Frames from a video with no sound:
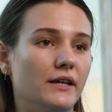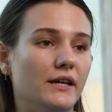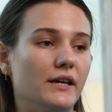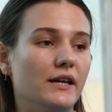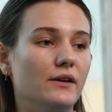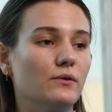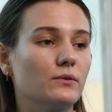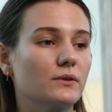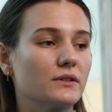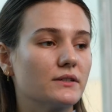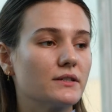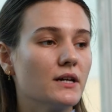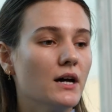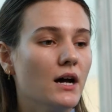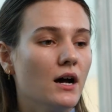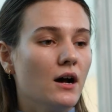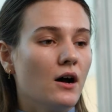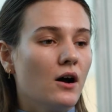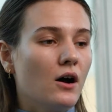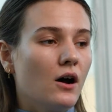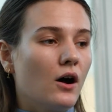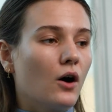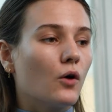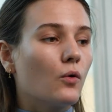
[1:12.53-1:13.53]
It was
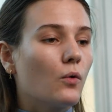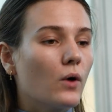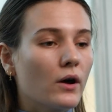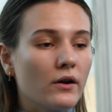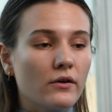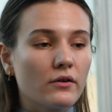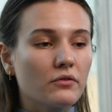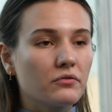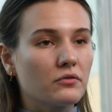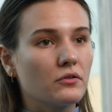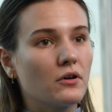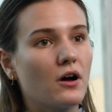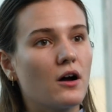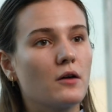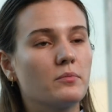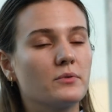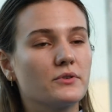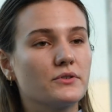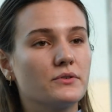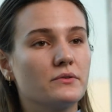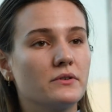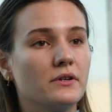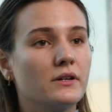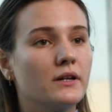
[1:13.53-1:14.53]
a wonderful
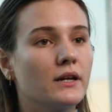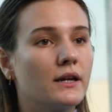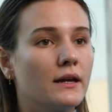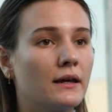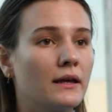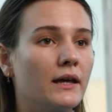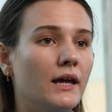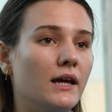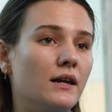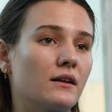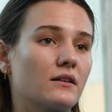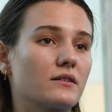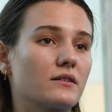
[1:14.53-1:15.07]
opportunity to gain